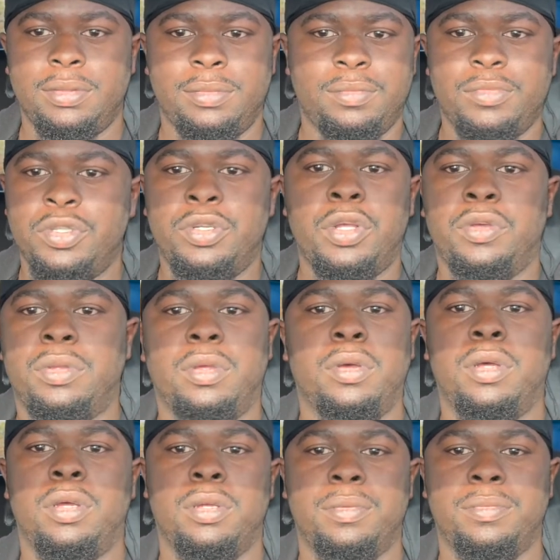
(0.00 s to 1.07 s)
you know,
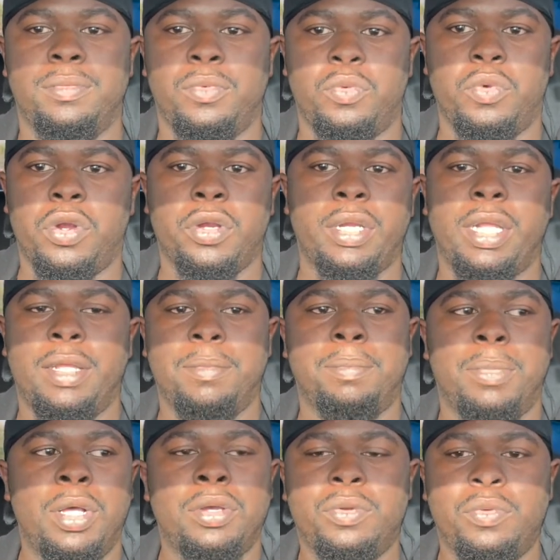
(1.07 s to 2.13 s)
the wording
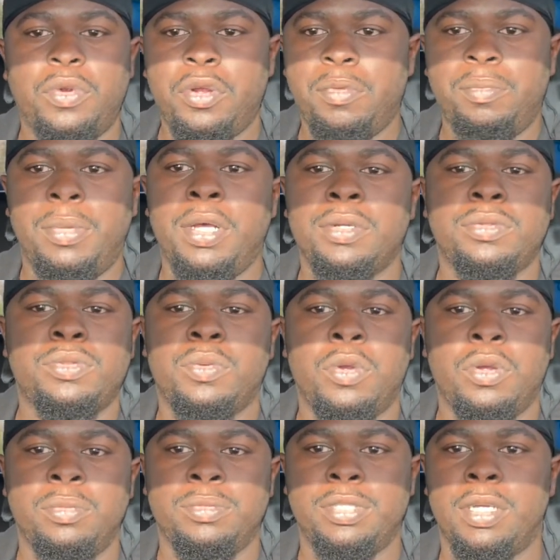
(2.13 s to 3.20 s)
bunk room. Bunk
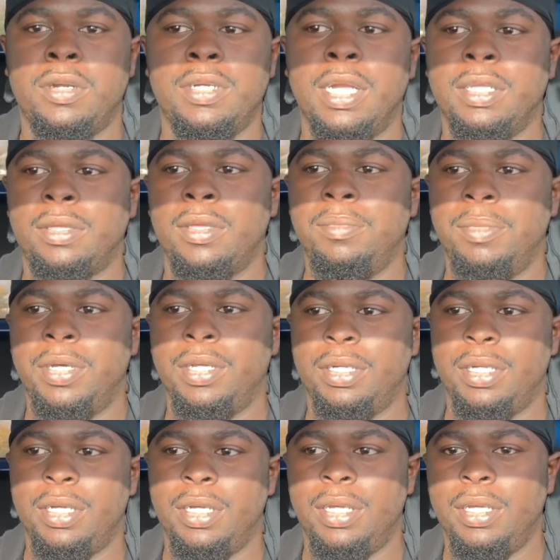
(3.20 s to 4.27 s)
rooms are nothing but
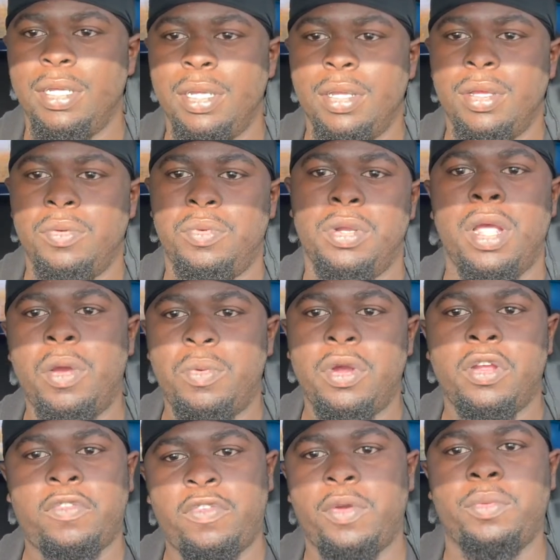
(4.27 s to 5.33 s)
when I
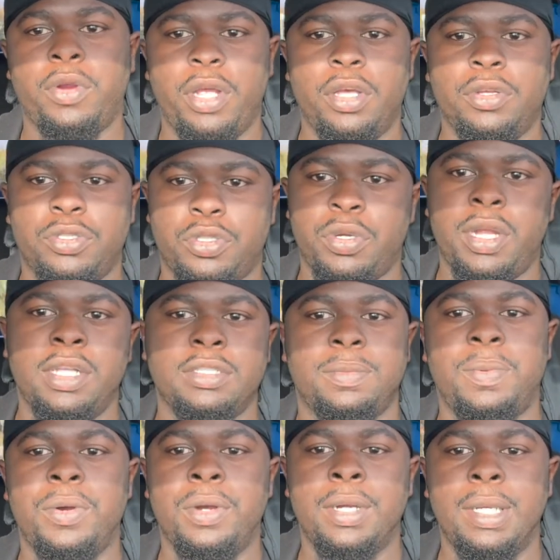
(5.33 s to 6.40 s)
worked for rail
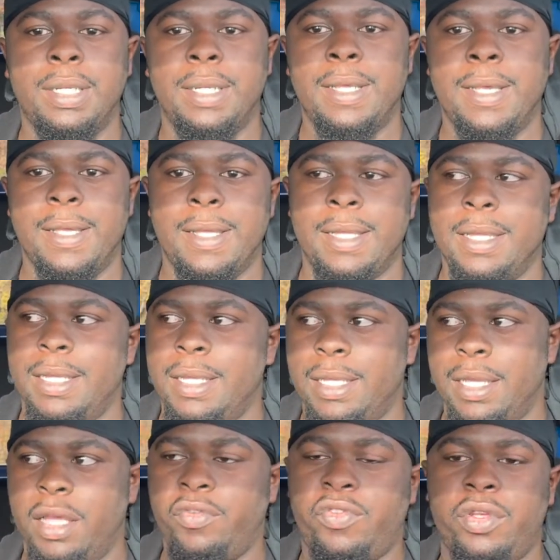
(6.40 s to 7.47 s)
transport,
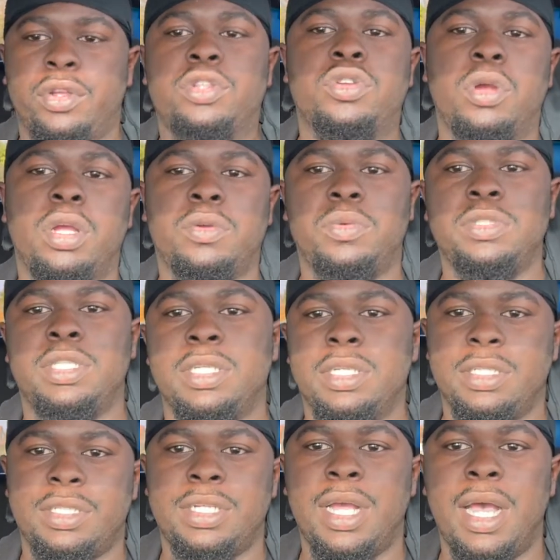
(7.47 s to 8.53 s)
if your truck was in the
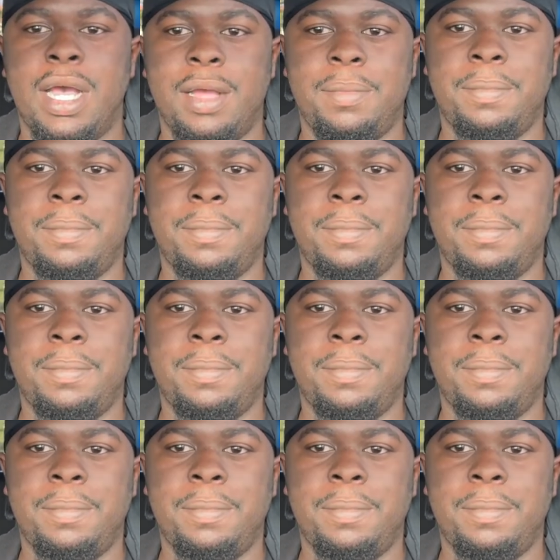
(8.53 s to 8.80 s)
shop,